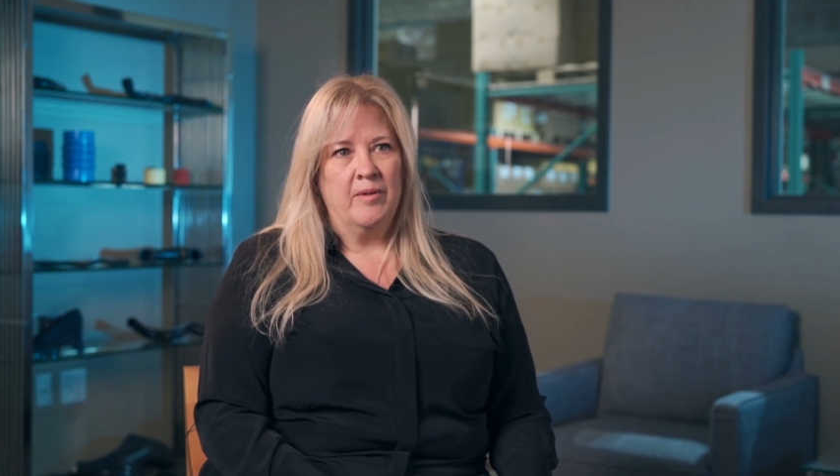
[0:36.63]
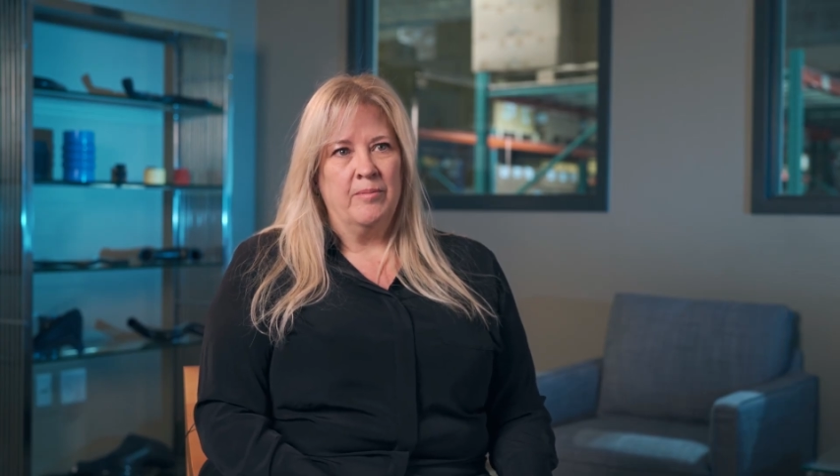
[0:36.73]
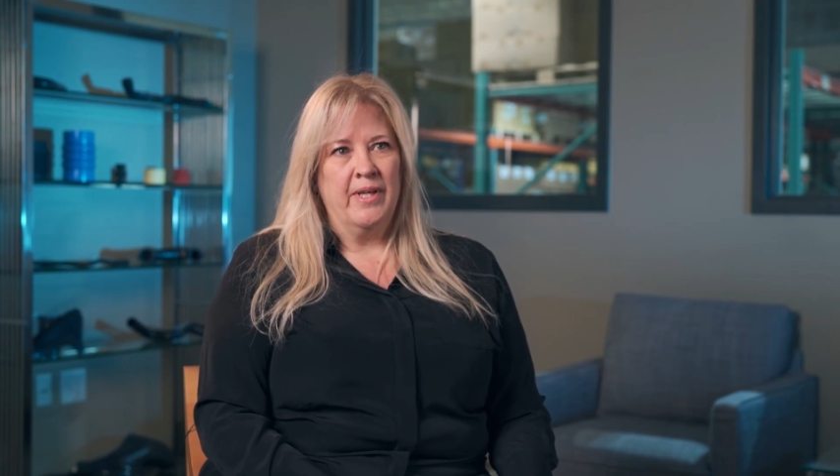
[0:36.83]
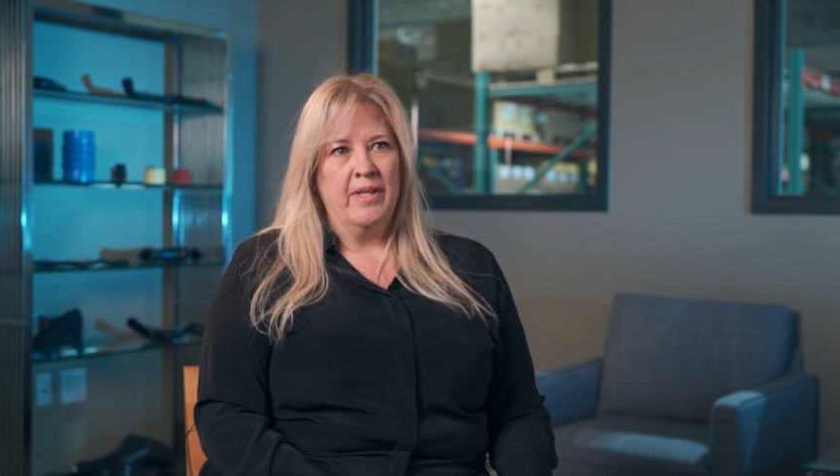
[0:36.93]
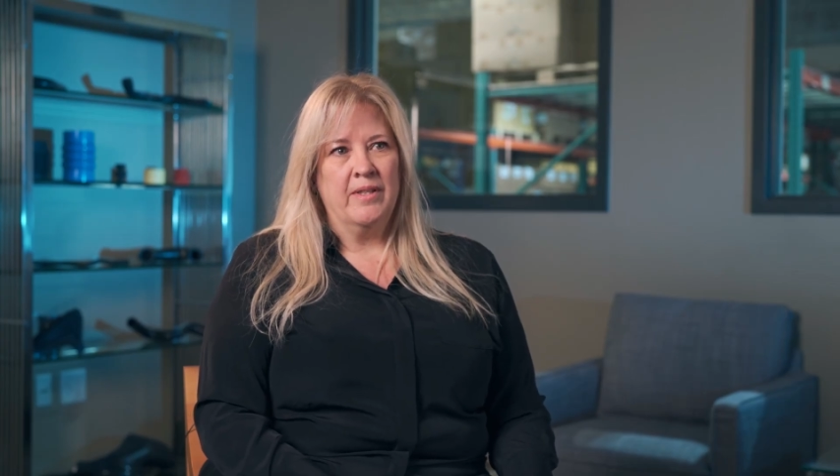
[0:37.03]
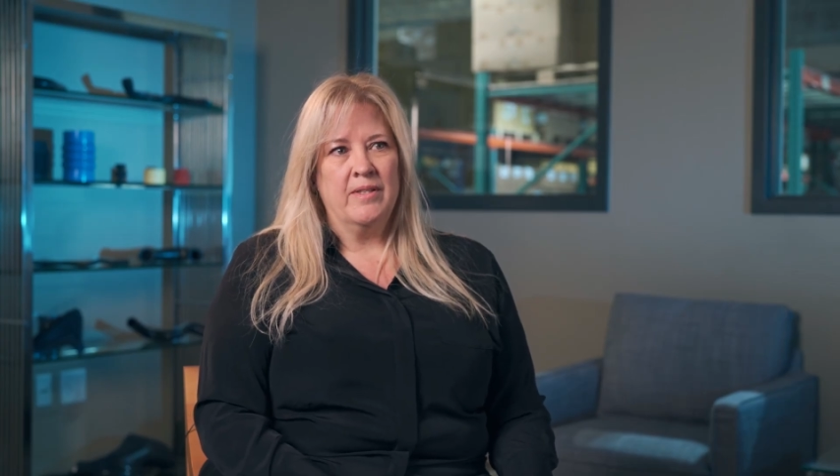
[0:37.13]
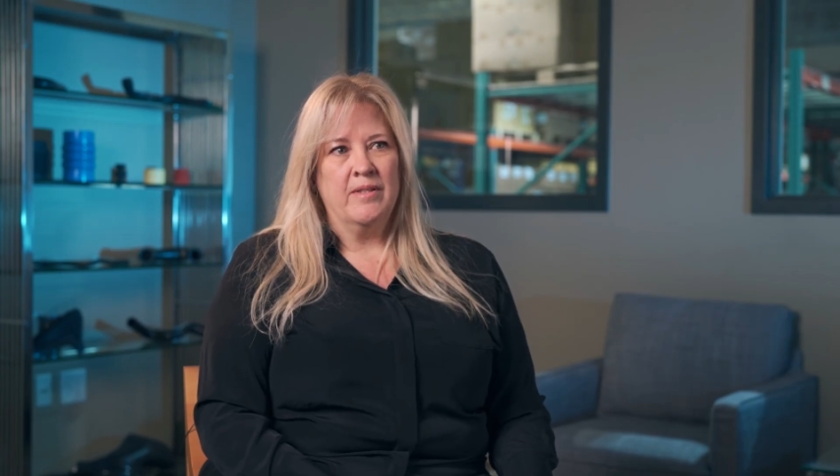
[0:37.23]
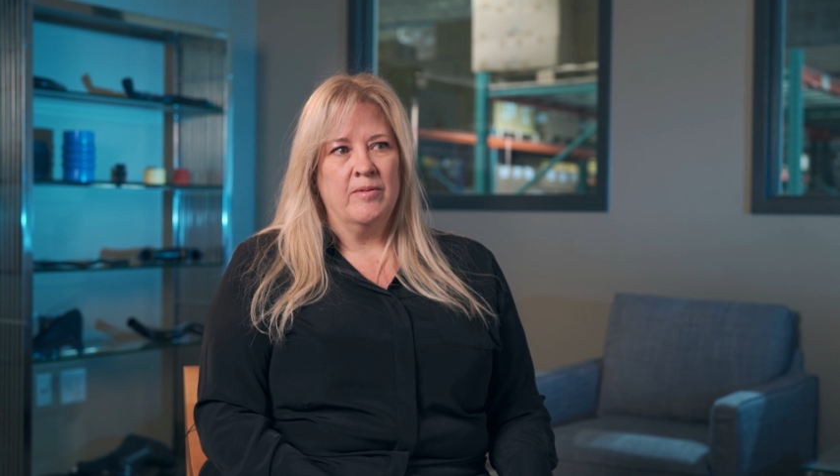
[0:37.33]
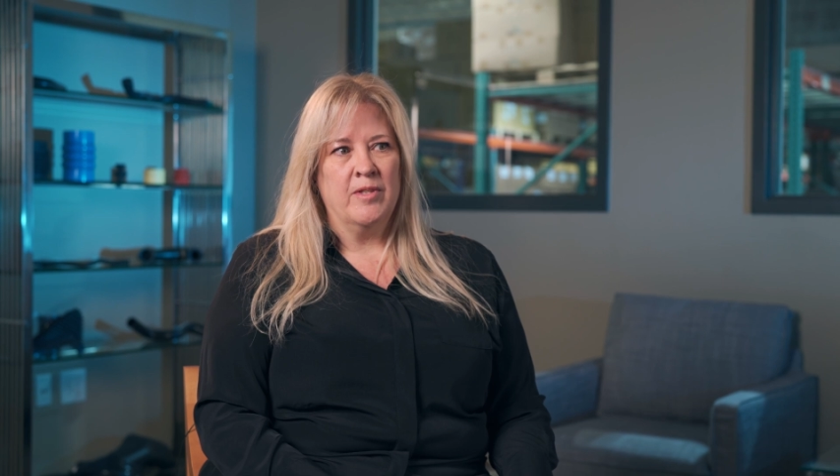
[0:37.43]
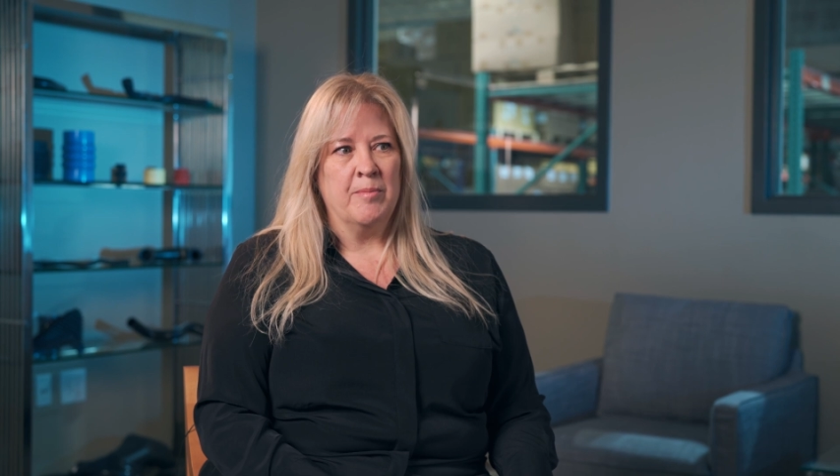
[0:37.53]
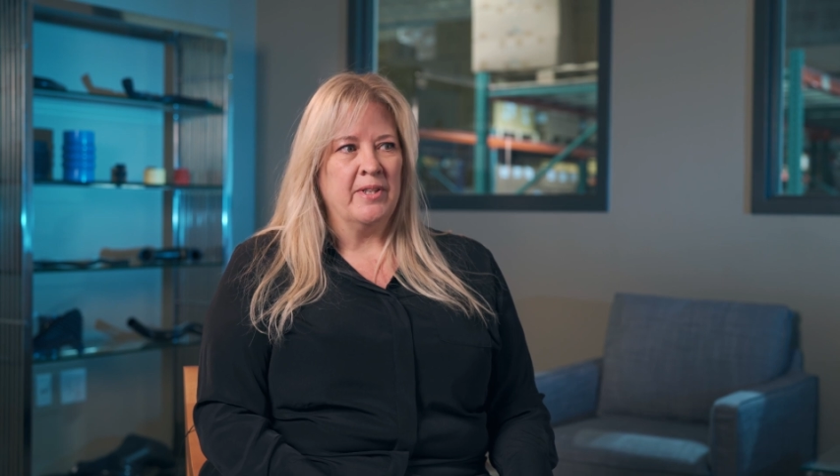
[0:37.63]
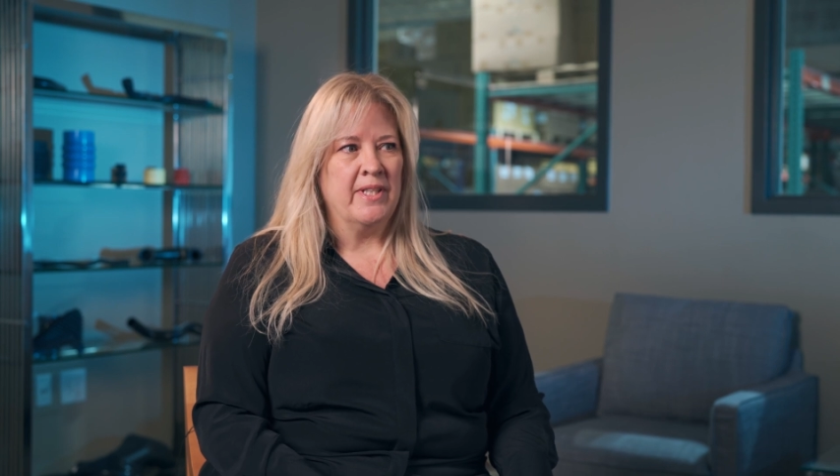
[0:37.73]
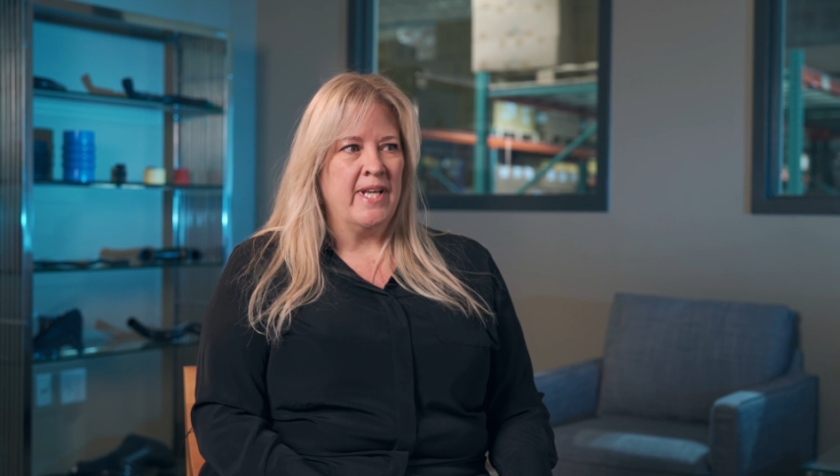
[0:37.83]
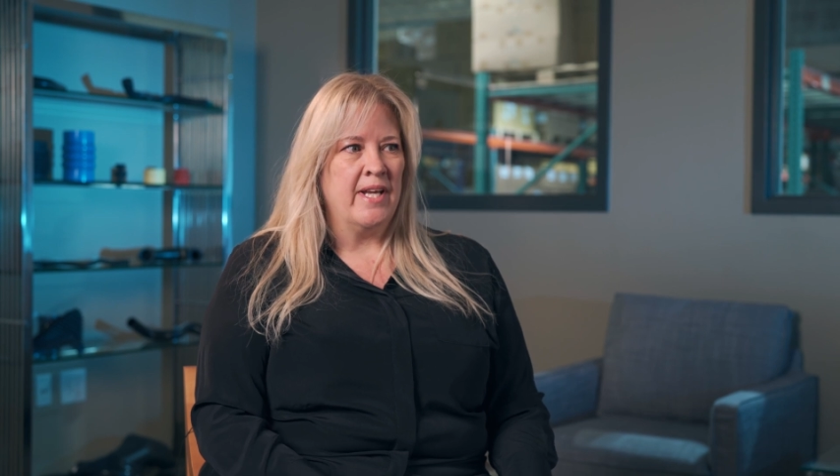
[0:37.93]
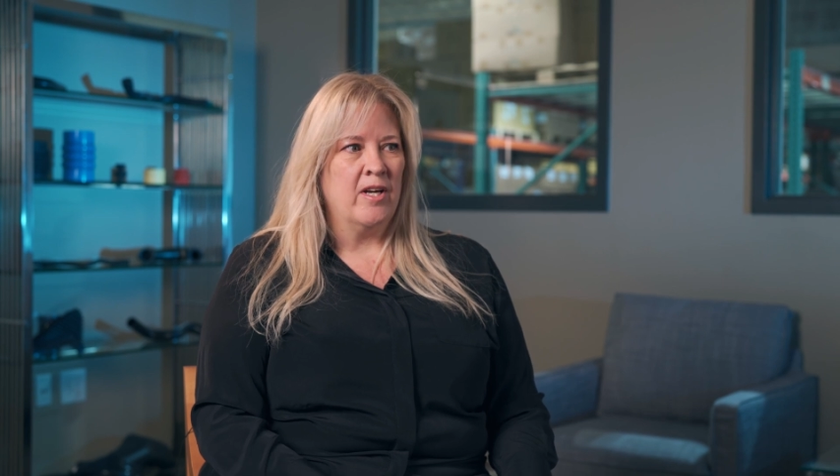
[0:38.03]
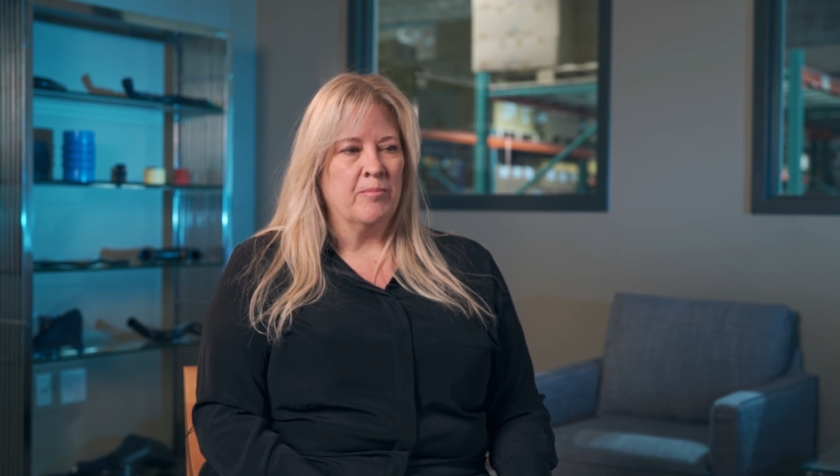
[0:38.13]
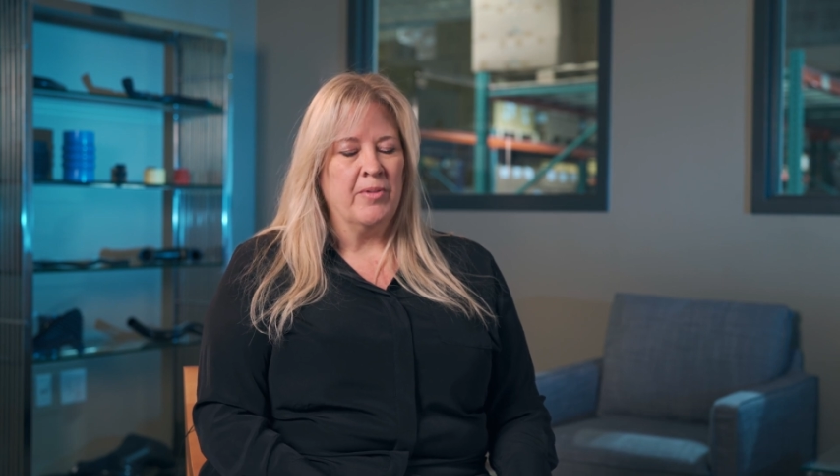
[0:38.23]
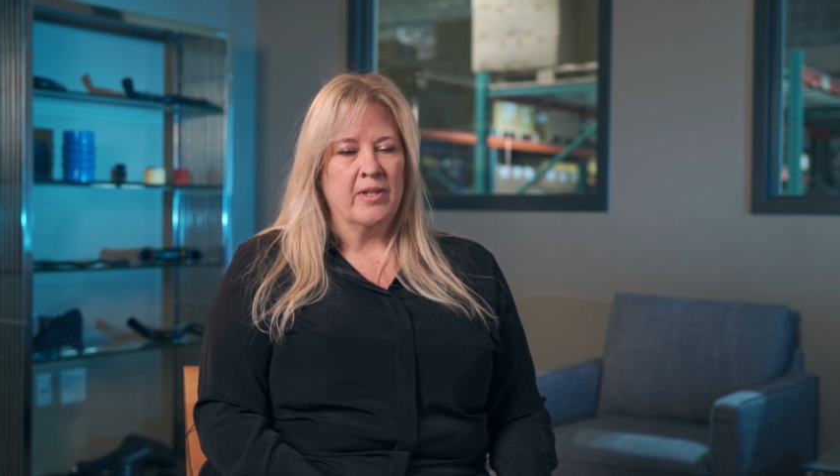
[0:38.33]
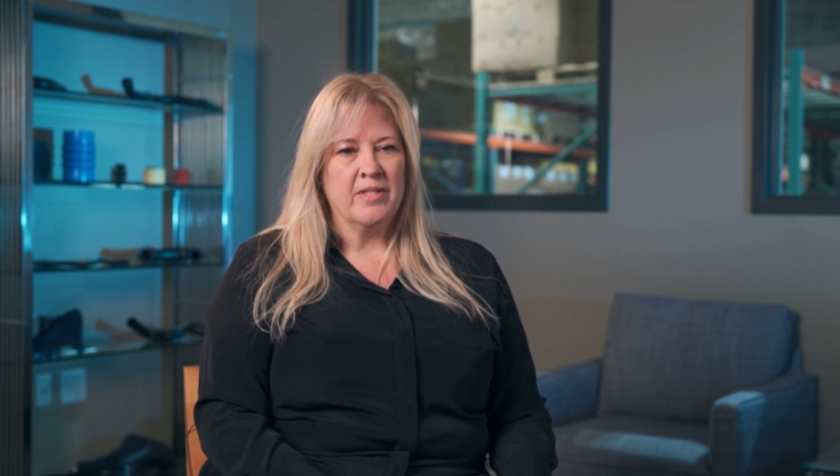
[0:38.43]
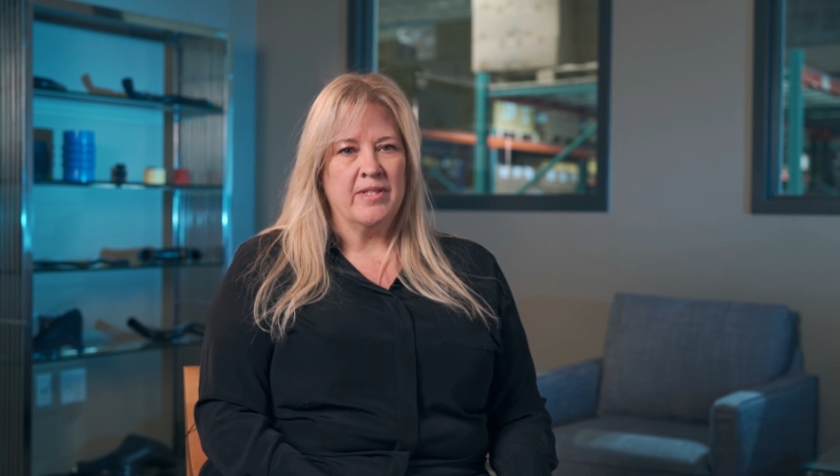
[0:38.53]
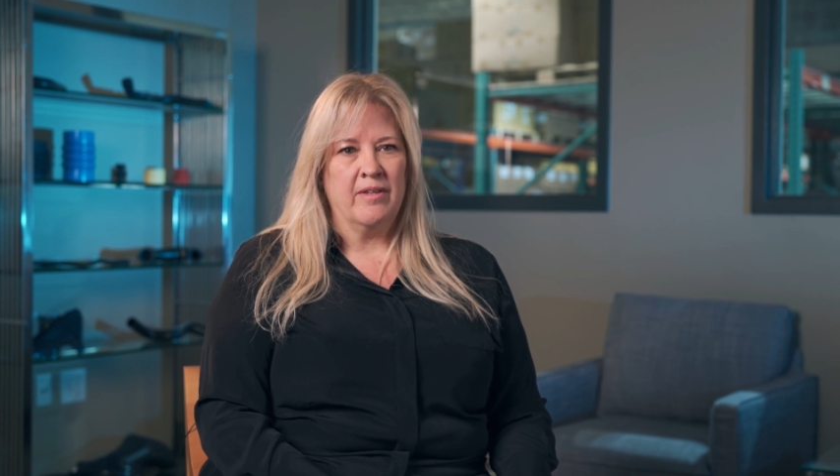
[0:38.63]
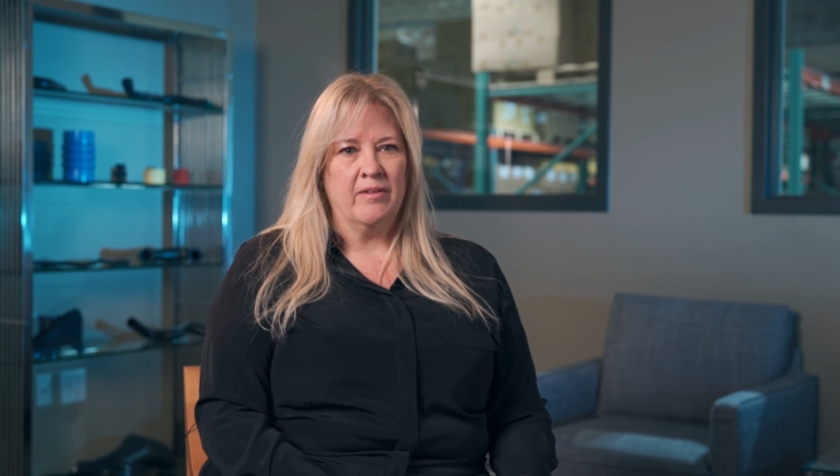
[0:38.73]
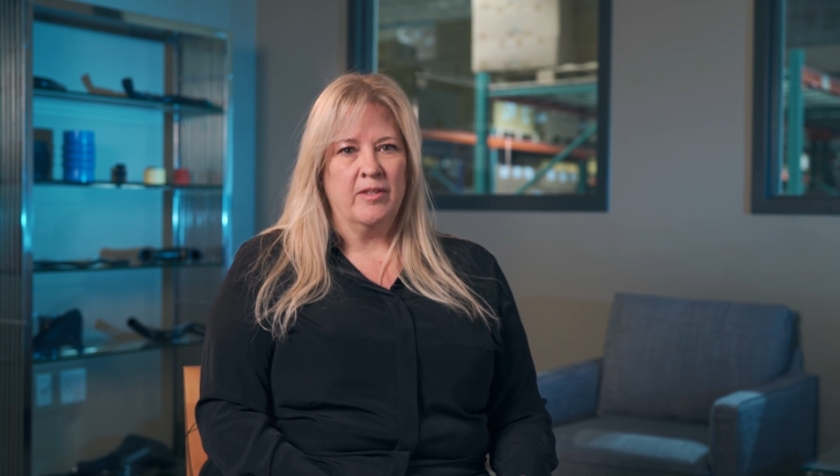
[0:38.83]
We typically take on parts that are a